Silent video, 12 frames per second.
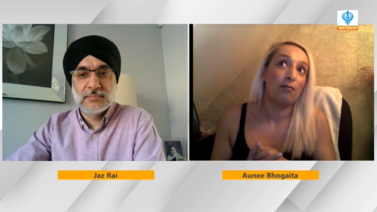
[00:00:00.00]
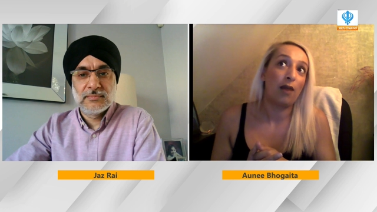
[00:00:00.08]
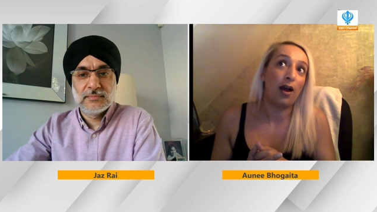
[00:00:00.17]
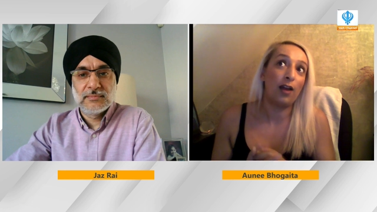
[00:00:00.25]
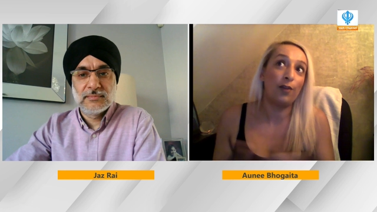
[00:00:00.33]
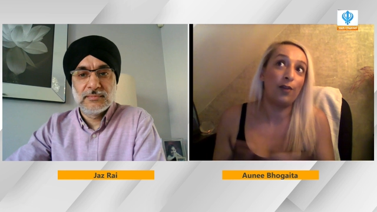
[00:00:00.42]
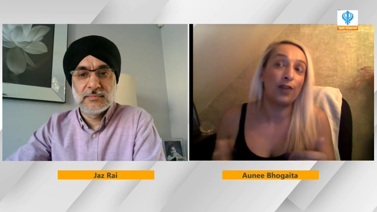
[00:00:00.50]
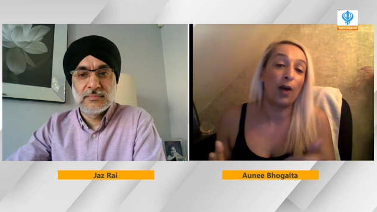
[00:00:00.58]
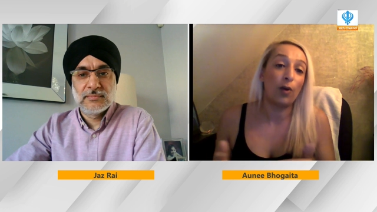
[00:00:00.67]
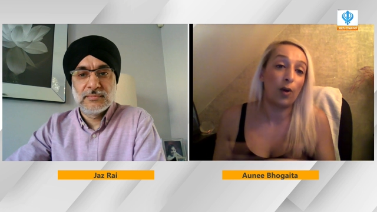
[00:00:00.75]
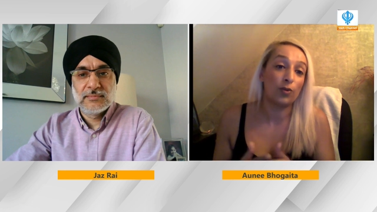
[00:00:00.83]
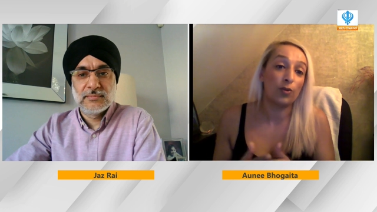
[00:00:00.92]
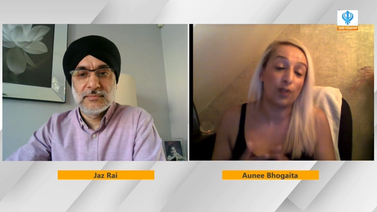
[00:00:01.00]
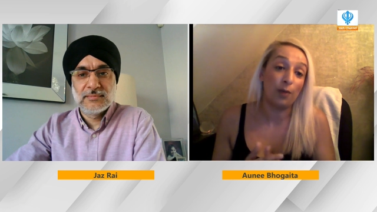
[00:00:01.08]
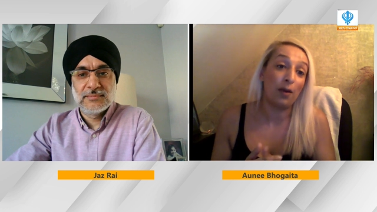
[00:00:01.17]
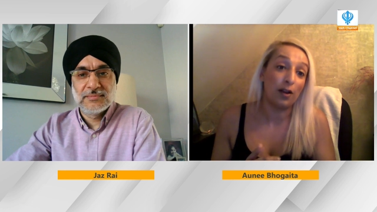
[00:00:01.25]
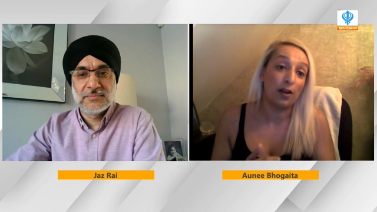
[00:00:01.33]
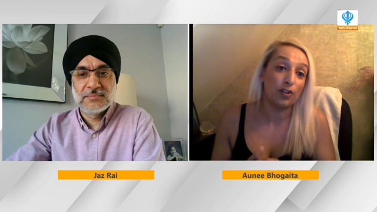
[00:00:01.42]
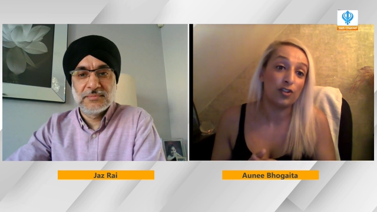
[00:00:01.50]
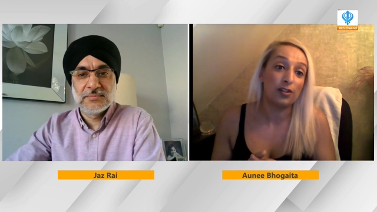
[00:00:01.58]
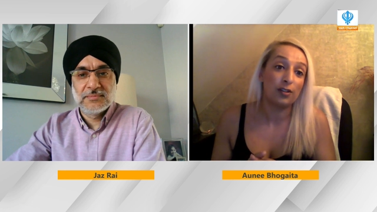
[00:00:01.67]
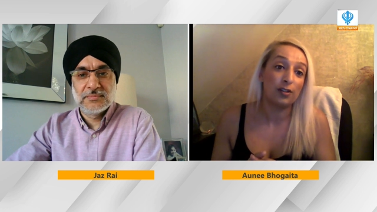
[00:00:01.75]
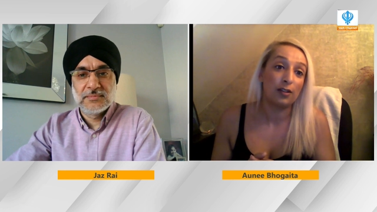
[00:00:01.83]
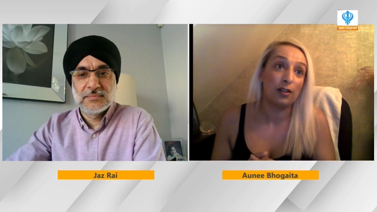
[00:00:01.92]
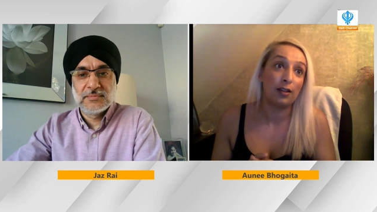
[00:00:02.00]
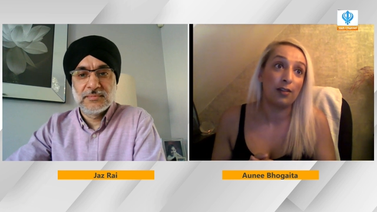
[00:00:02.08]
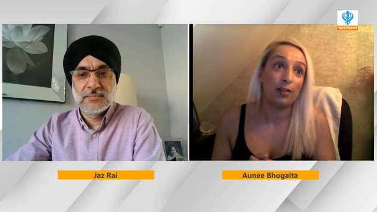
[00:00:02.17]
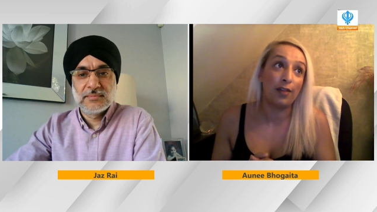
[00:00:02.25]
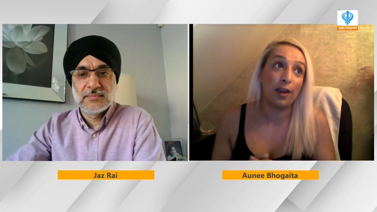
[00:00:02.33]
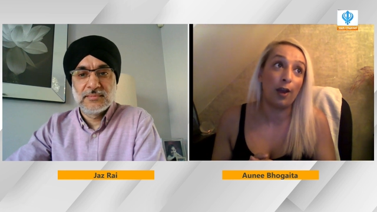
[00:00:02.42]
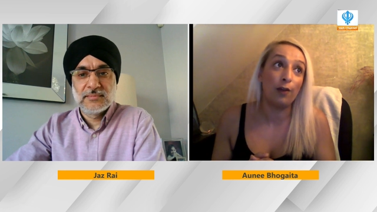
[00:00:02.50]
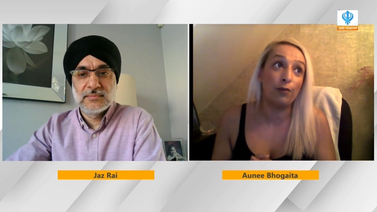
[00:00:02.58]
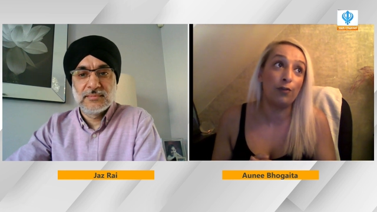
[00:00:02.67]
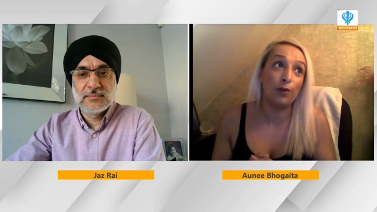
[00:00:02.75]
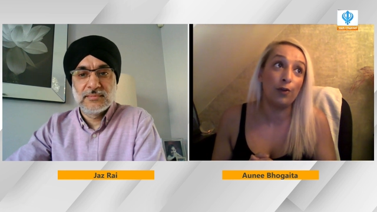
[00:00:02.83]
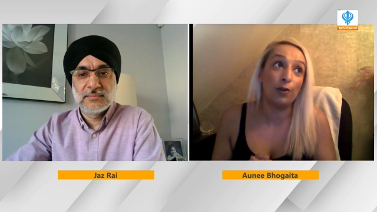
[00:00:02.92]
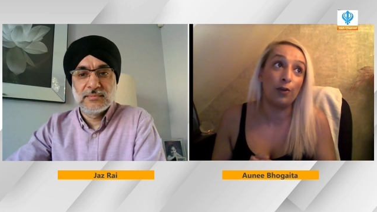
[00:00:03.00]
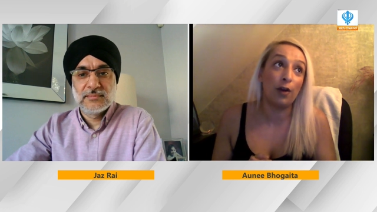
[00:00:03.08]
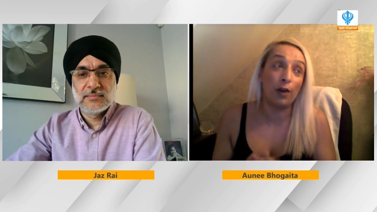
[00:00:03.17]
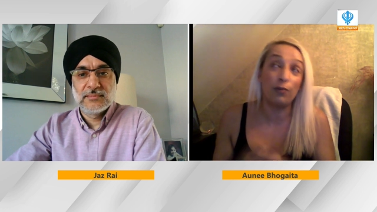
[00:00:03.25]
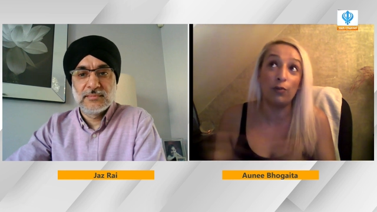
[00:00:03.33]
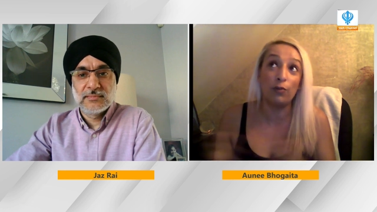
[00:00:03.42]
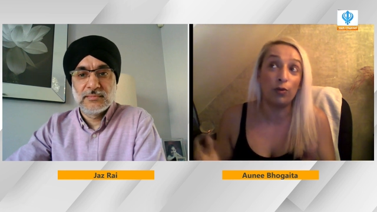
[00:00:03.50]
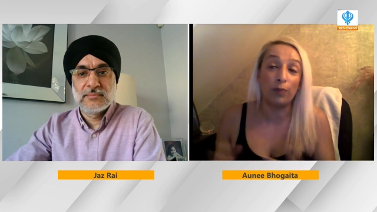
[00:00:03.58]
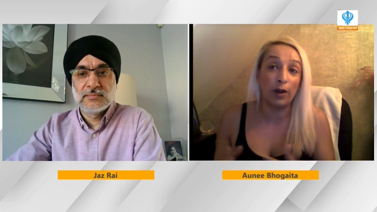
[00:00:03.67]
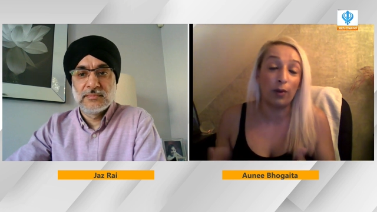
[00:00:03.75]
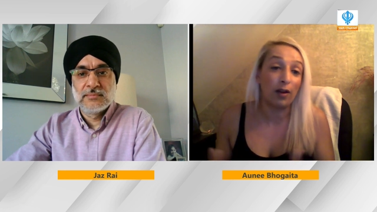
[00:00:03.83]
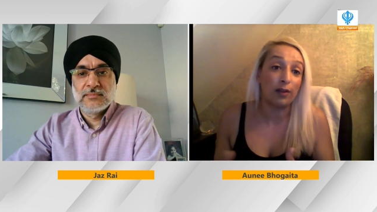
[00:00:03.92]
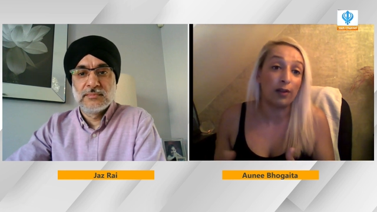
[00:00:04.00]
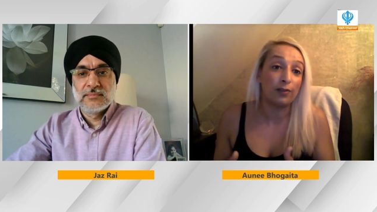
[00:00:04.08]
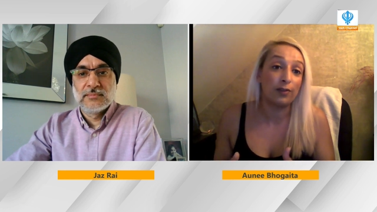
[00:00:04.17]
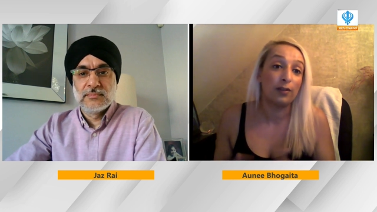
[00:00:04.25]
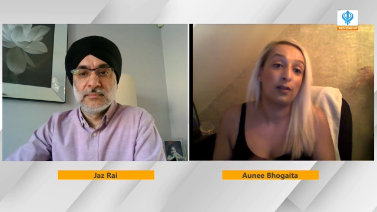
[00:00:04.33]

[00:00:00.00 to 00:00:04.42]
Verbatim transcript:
Speaker 1: I loved alcohol so much that it overruled overruled my own life.